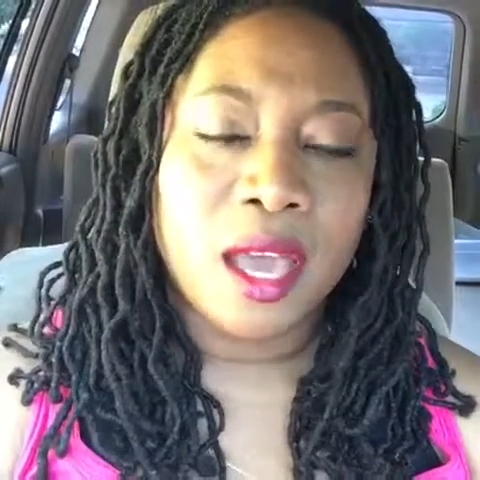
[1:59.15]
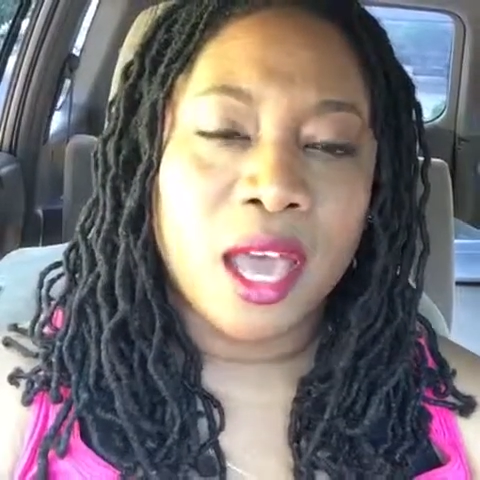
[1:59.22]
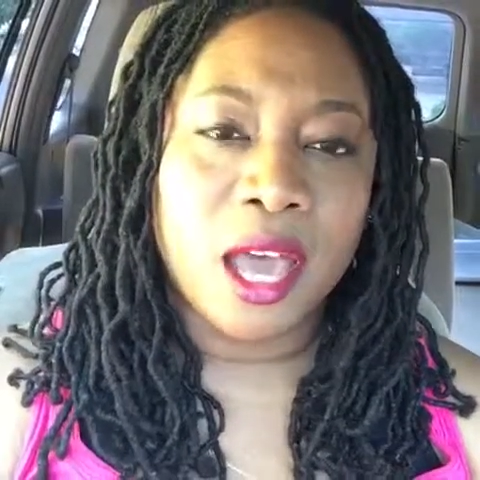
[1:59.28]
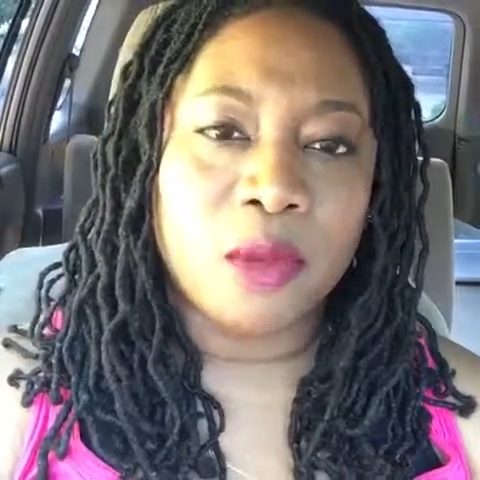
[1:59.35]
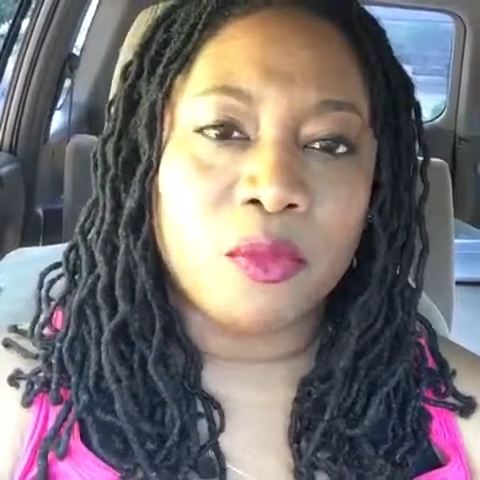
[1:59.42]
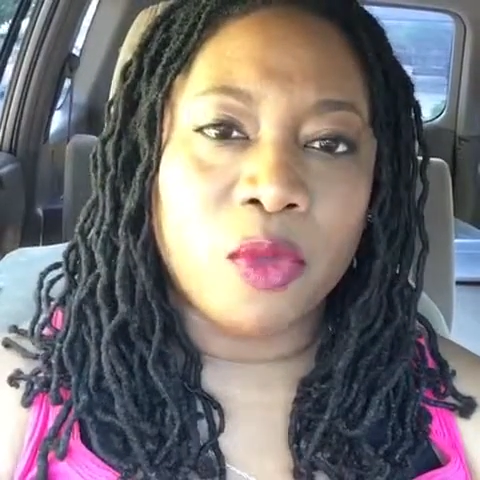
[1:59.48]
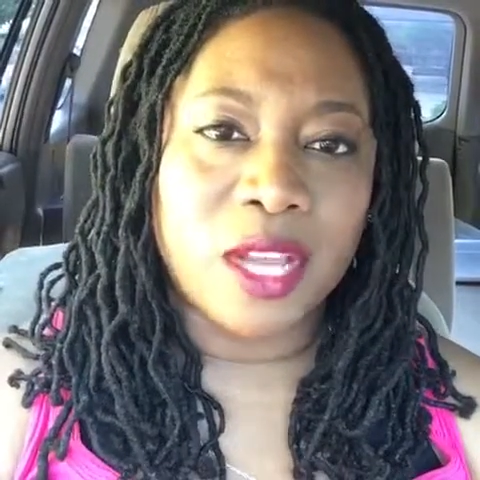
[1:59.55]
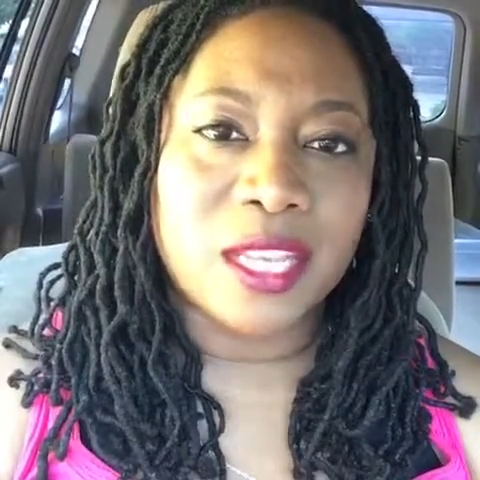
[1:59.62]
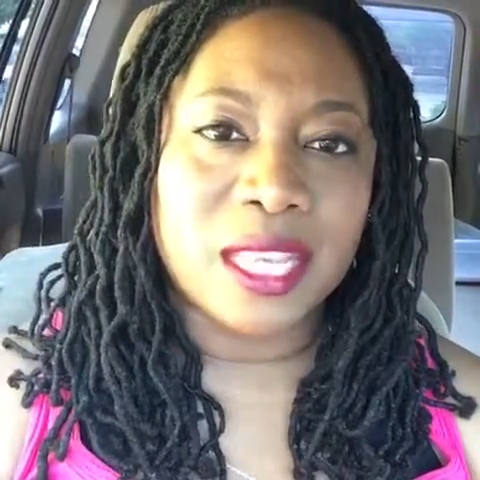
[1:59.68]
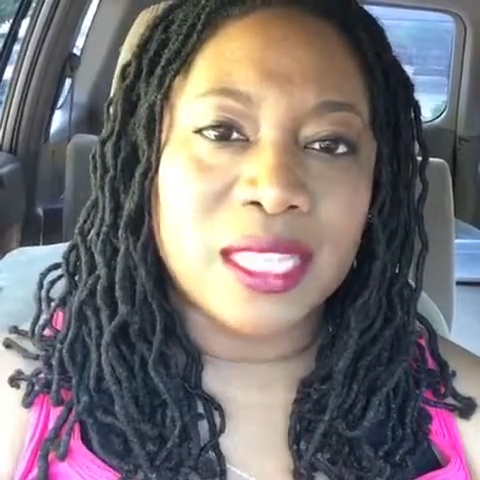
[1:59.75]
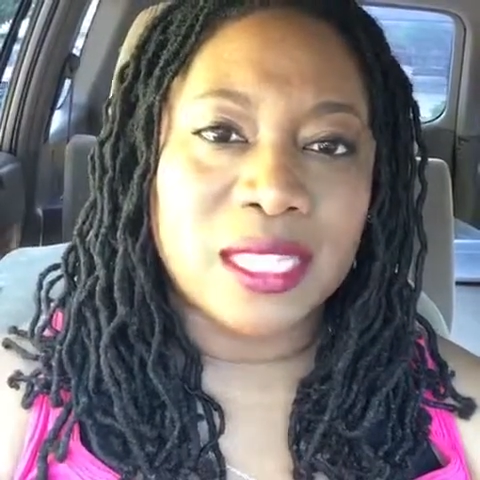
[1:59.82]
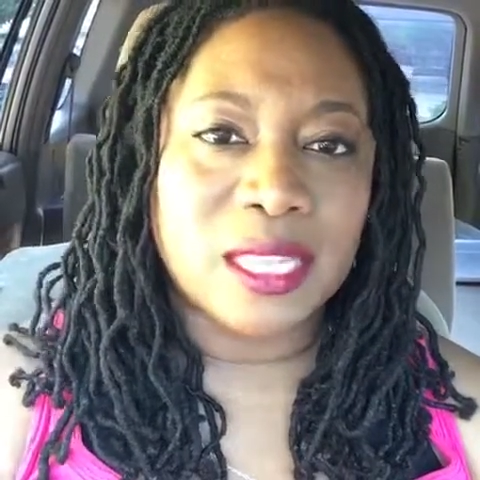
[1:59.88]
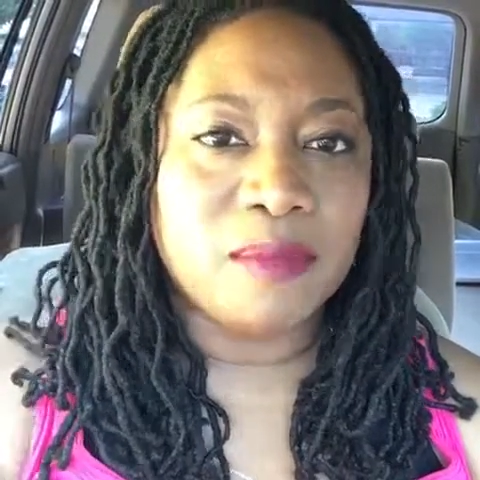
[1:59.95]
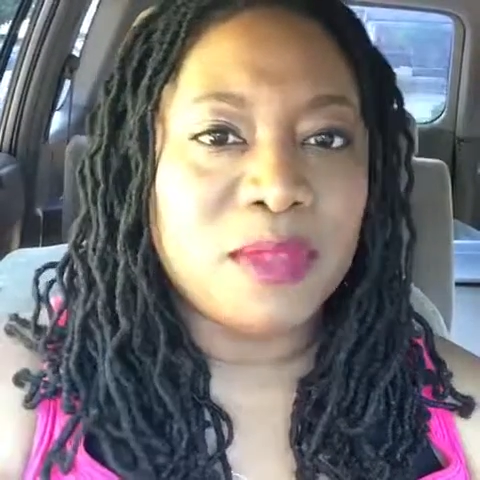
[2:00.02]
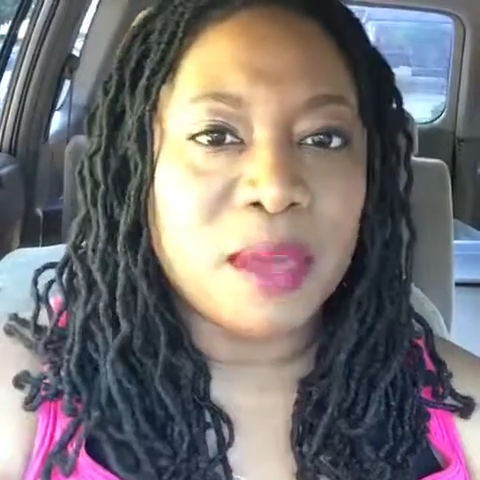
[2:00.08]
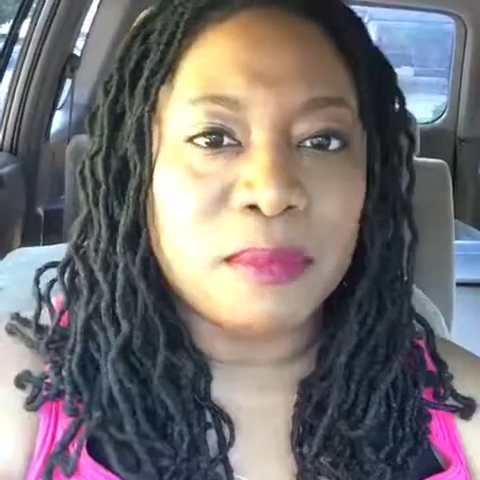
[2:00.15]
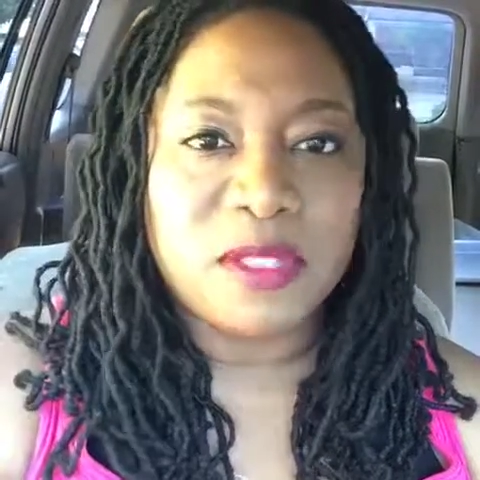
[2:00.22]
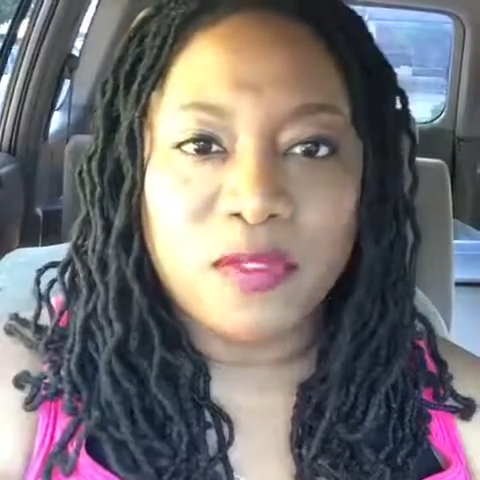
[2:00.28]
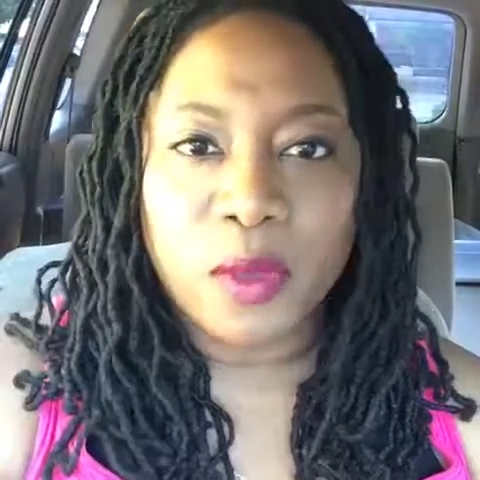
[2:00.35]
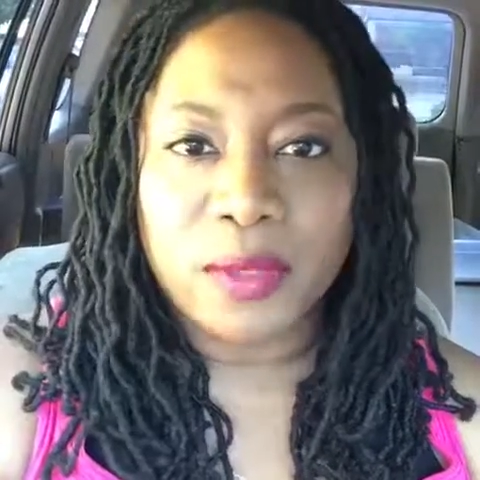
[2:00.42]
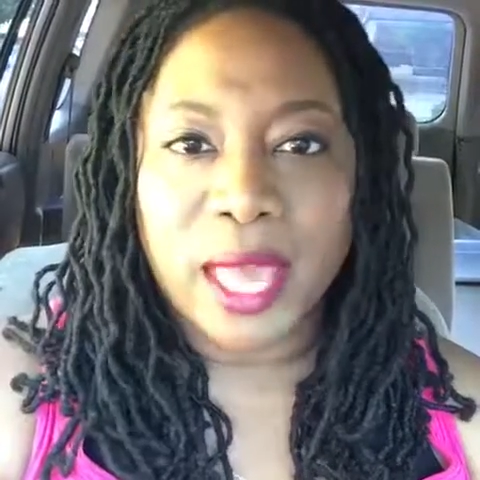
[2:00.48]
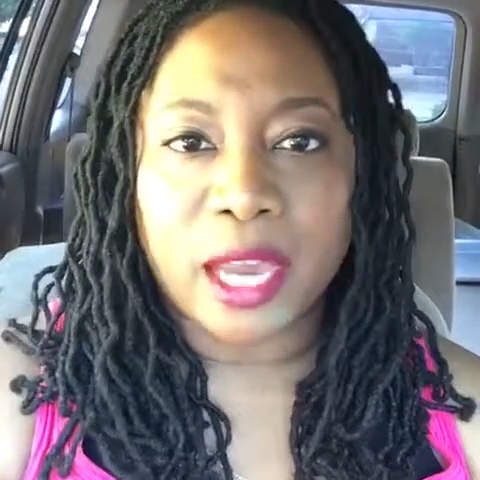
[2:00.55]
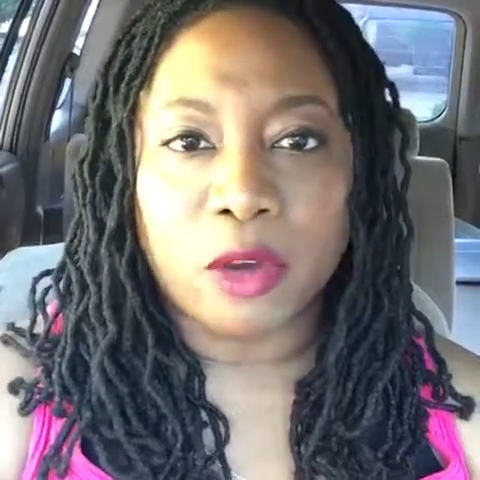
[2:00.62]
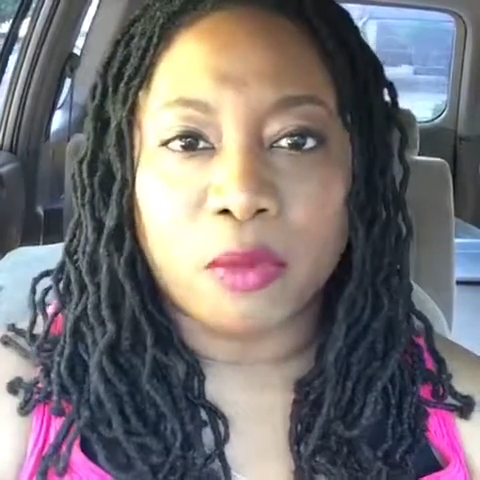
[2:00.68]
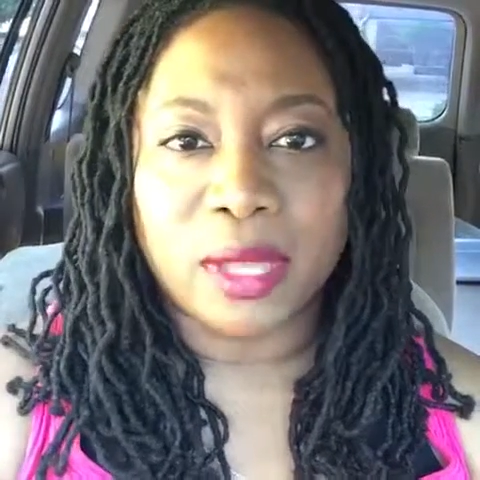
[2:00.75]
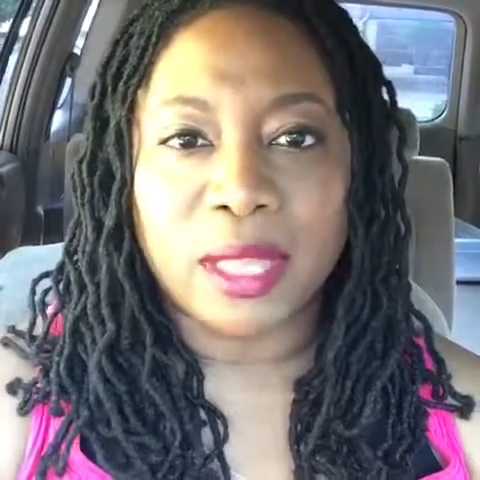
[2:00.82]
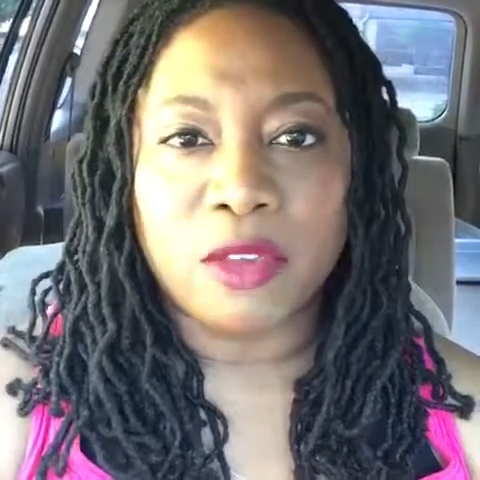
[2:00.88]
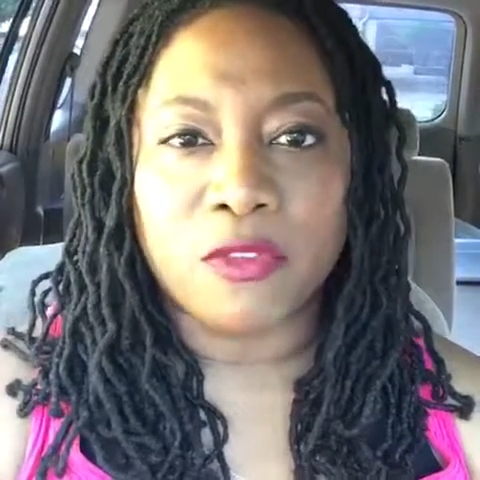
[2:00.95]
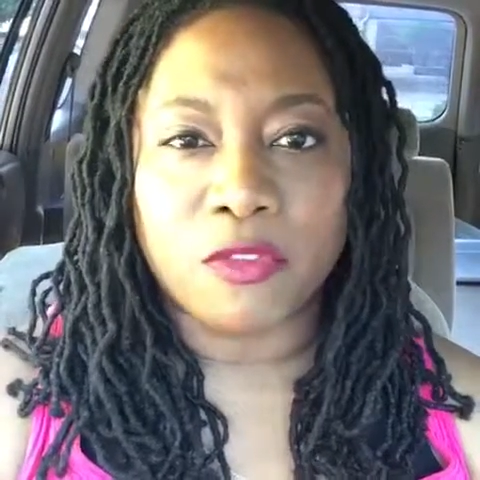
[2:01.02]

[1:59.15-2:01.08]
what can sometimes feel like a really